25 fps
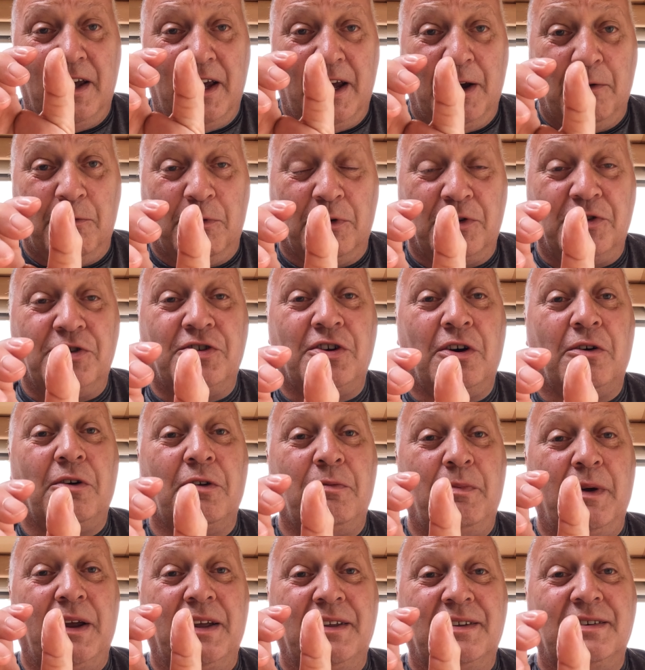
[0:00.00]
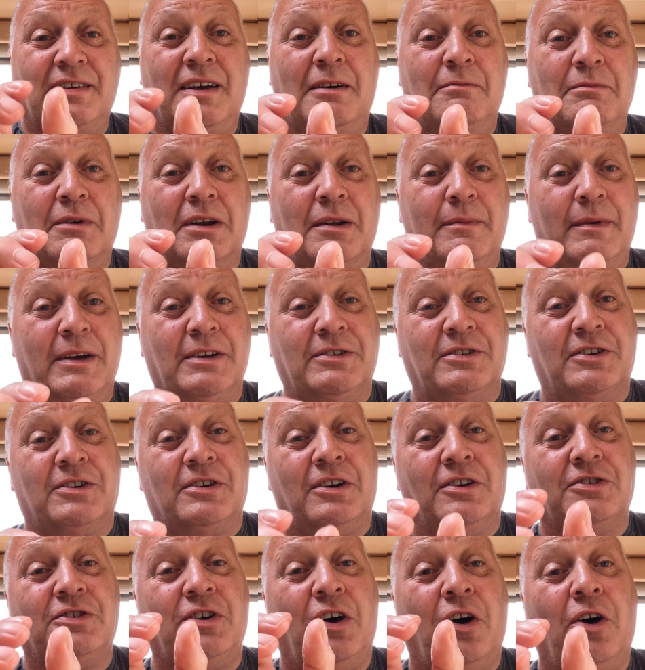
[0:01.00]
it would show as being 10mm
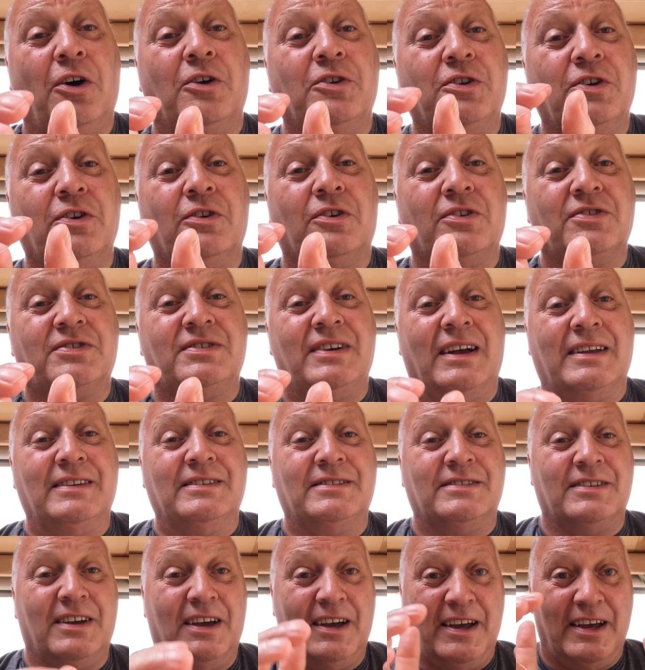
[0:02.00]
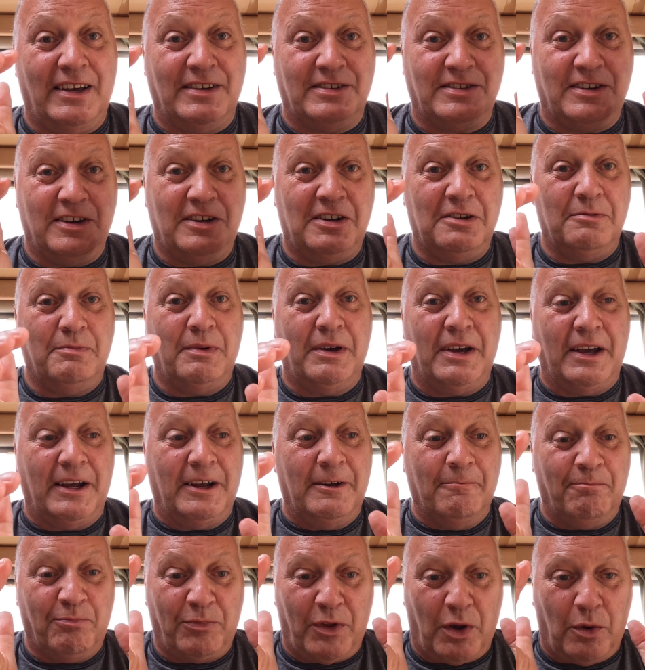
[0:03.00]
across on your sensor. It's going to
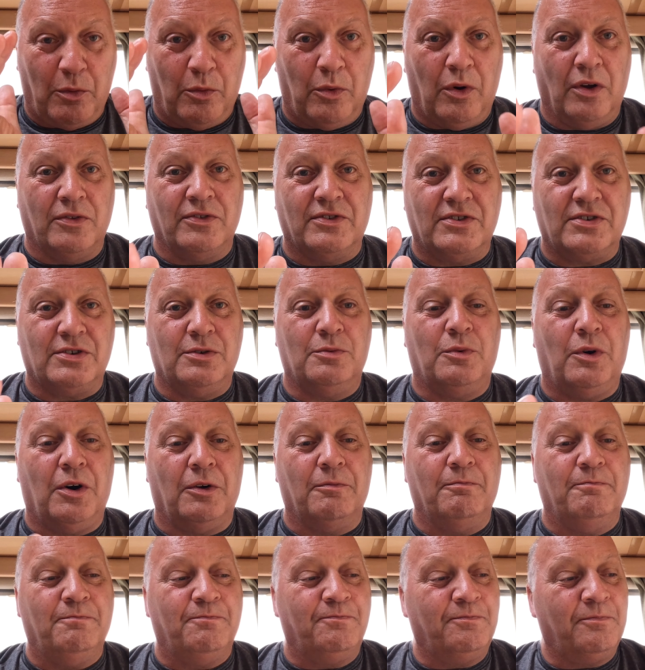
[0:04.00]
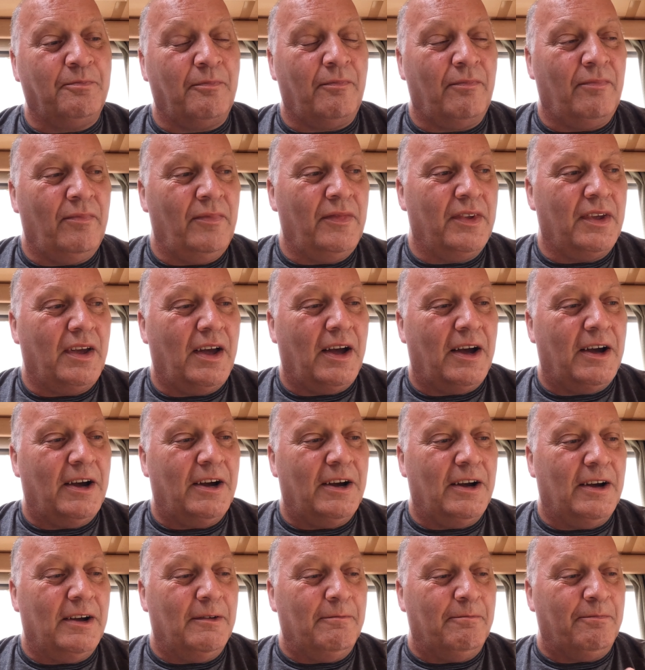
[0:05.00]
be 1:1.
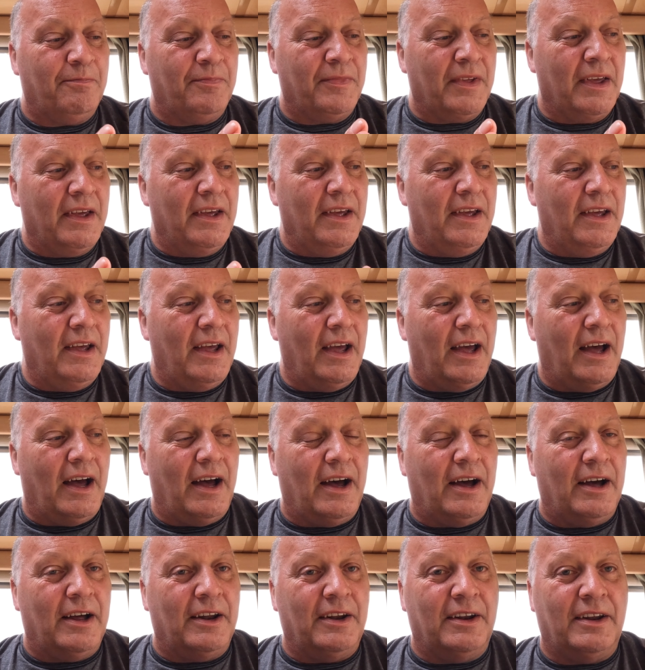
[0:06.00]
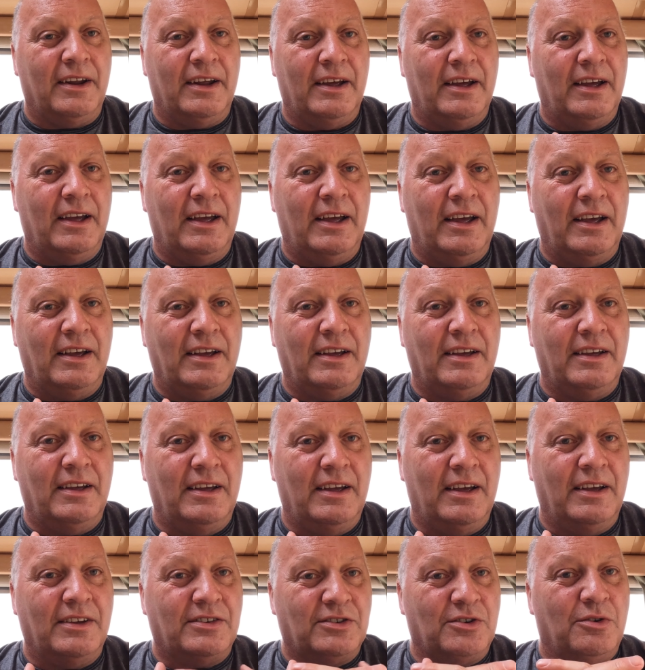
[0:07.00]
And
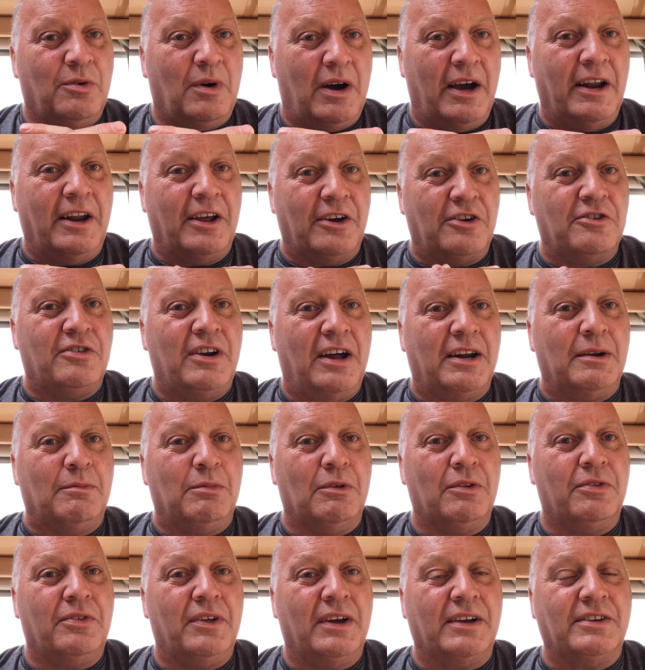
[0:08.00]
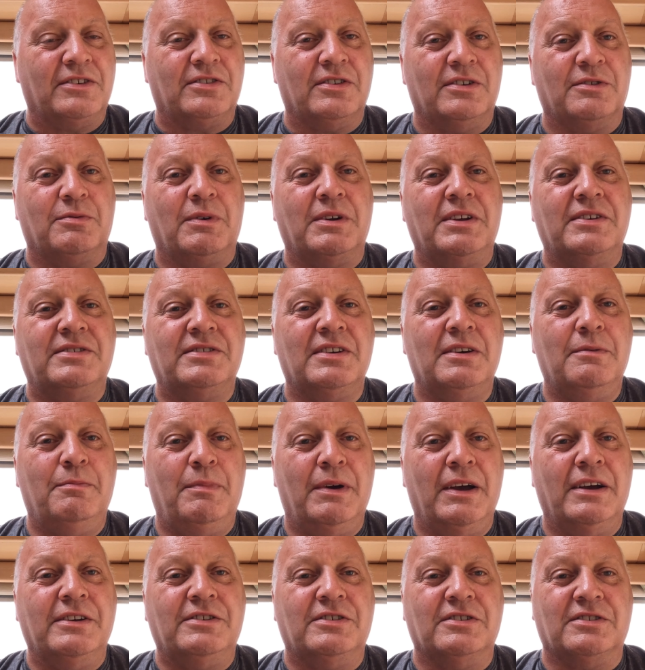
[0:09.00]
it's quite an incredible thing too. It's when you see
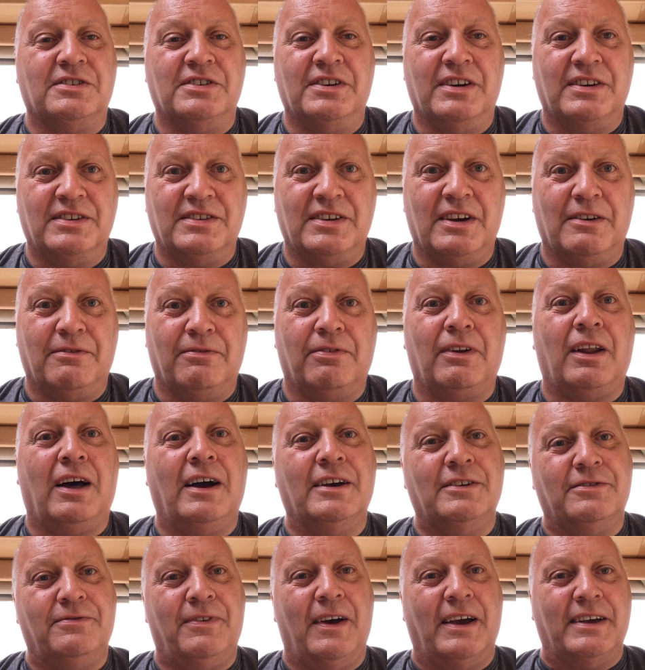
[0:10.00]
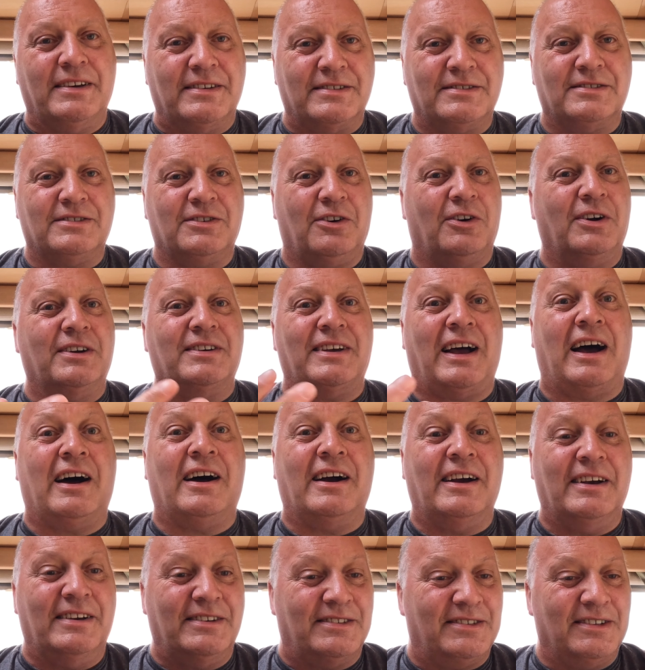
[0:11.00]
pictures and you can see a fly's face or its
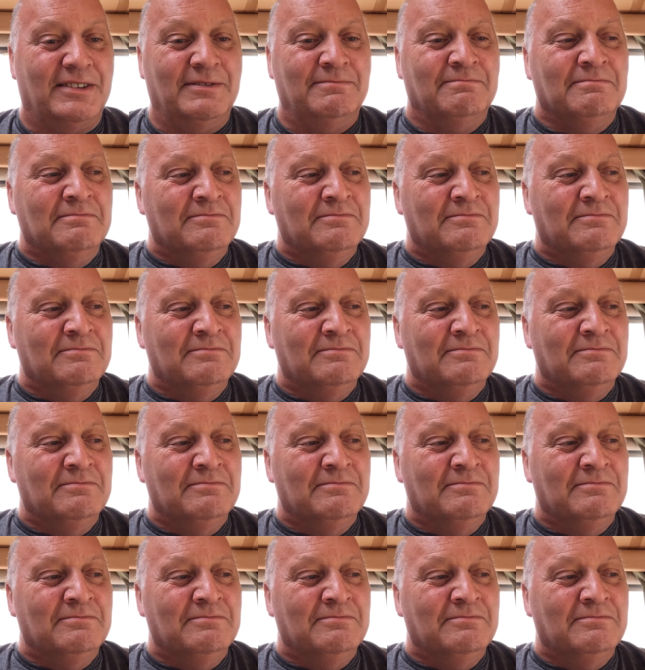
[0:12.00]
eyes.